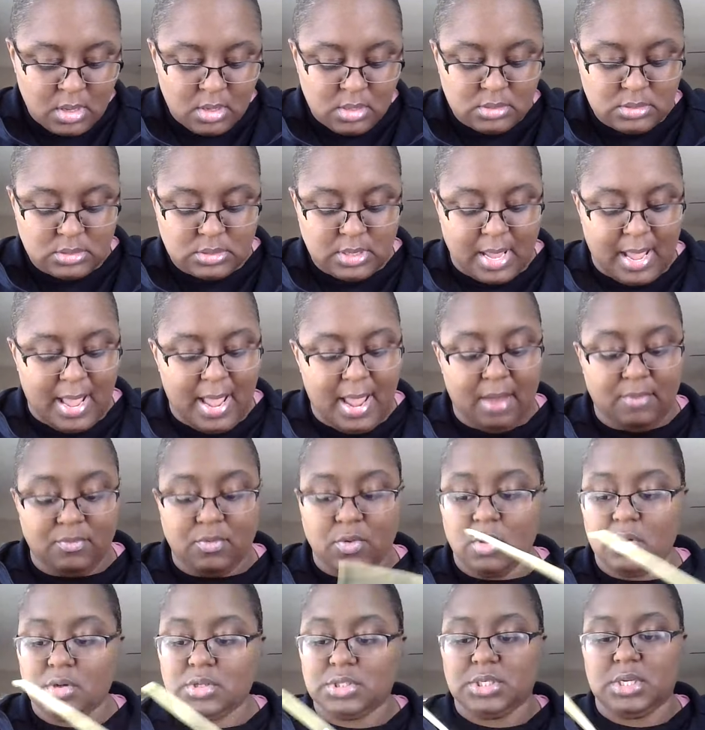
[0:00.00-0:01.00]
So I have
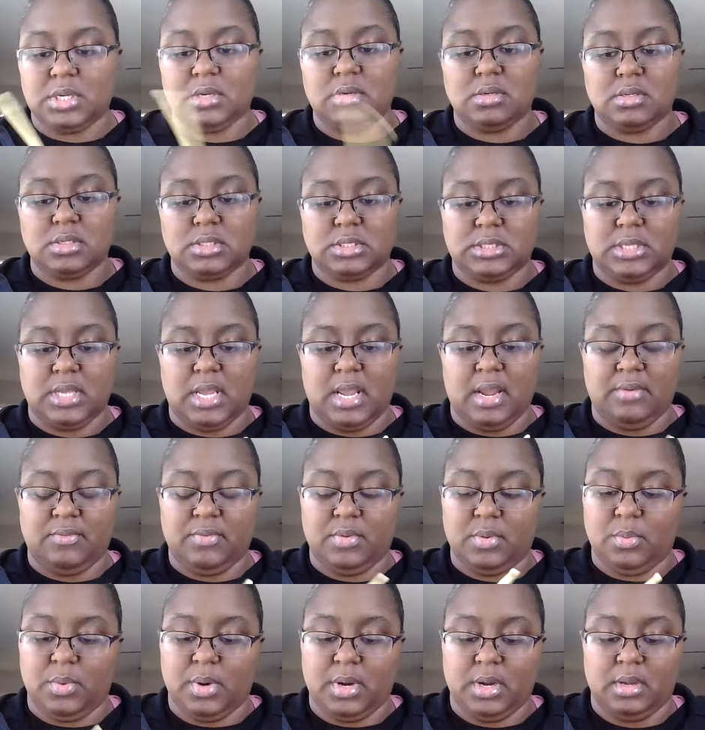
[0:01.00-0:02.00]
crochet hooks
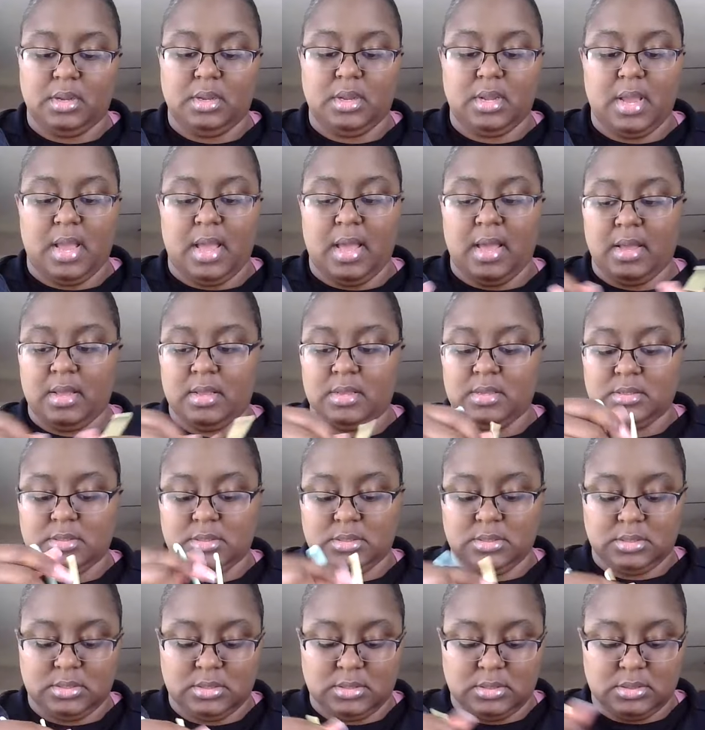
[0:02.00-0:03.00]
everywhere, you
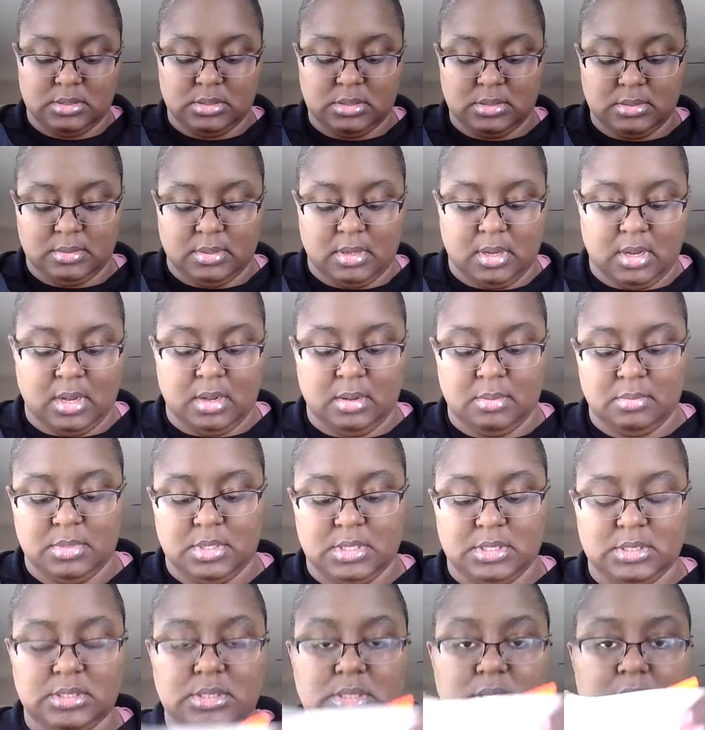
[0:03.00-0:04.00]
guys.
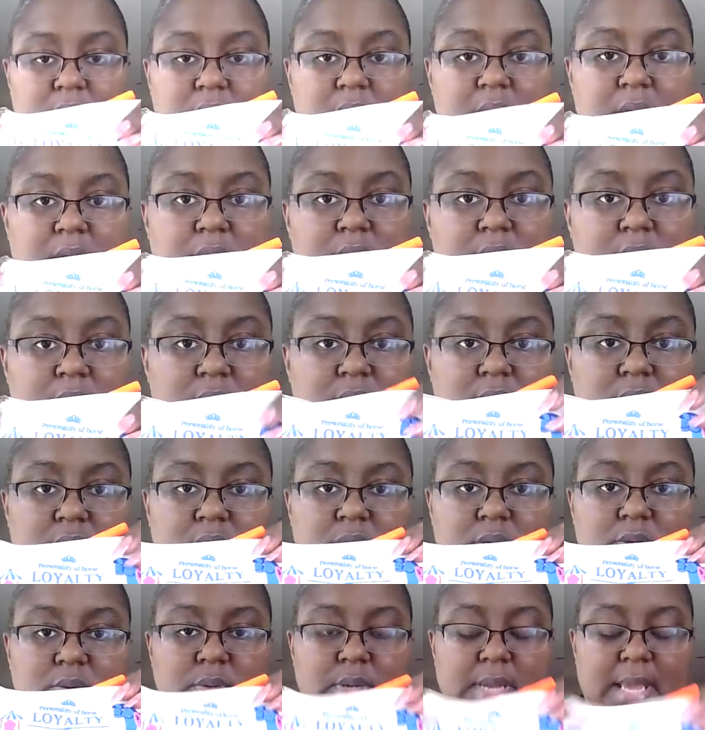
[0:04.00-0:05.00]
This is another
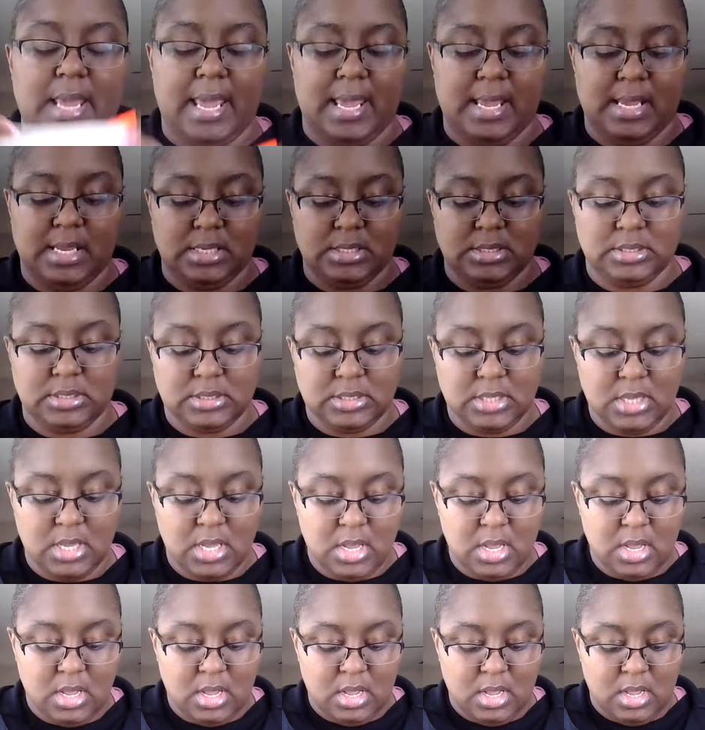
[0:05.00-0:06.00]
little case
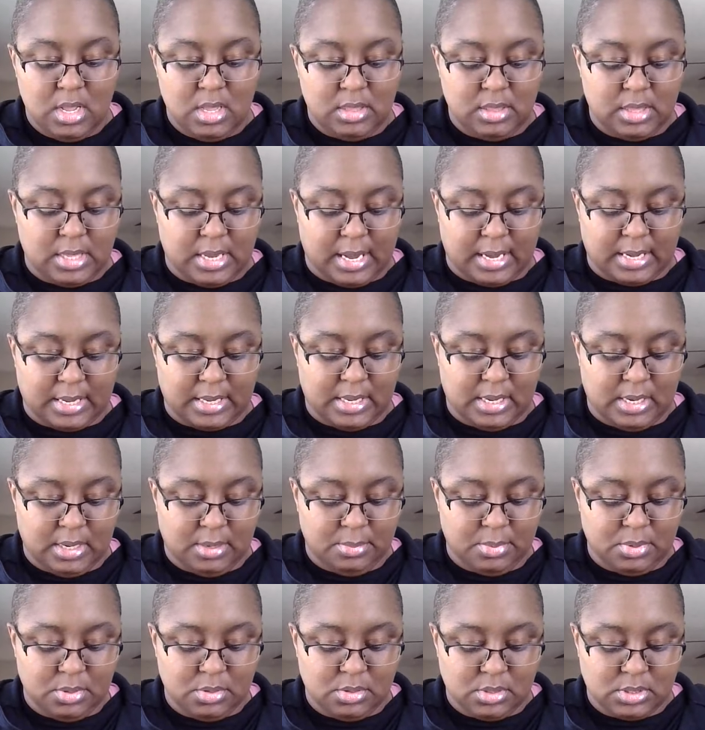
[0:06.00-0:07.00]
that I
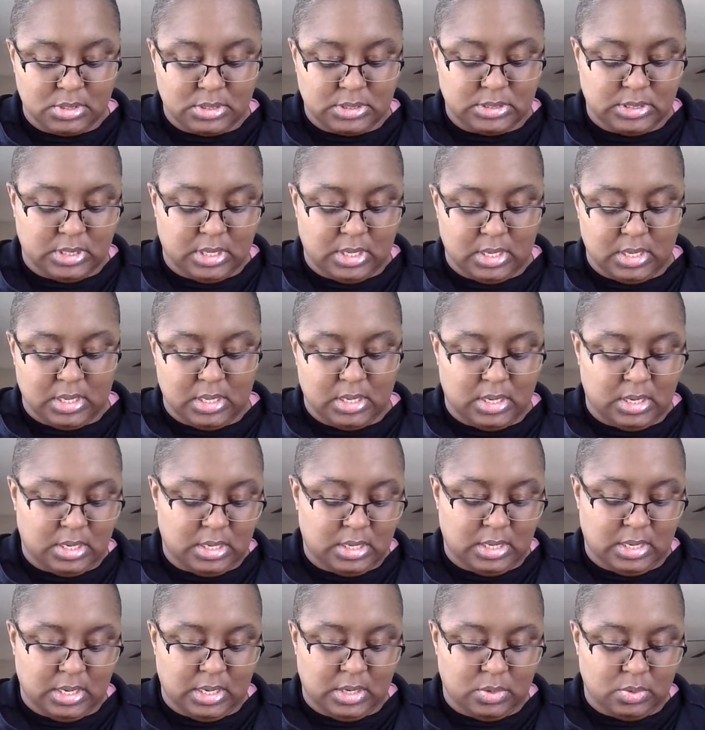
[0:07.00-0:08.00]
keep hooks in
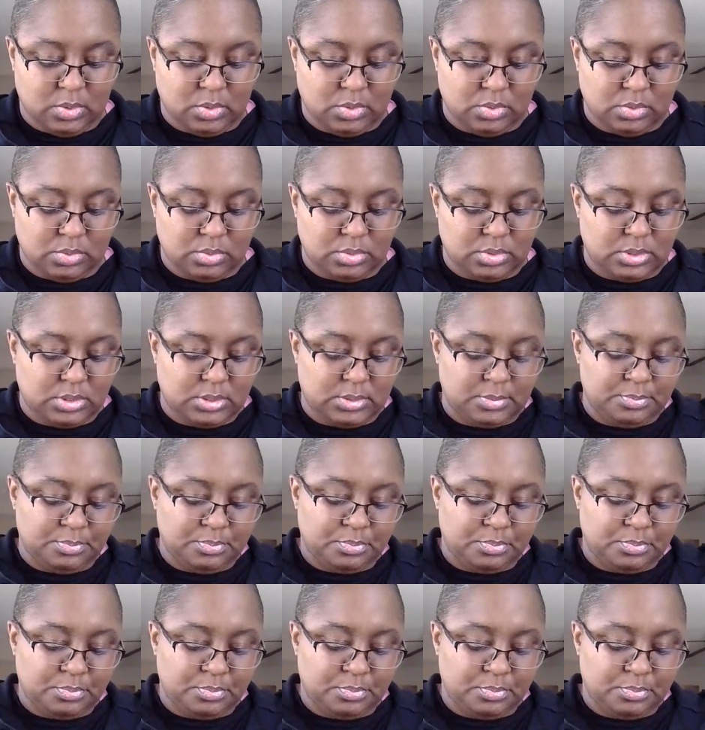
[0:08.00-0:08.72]
and needles.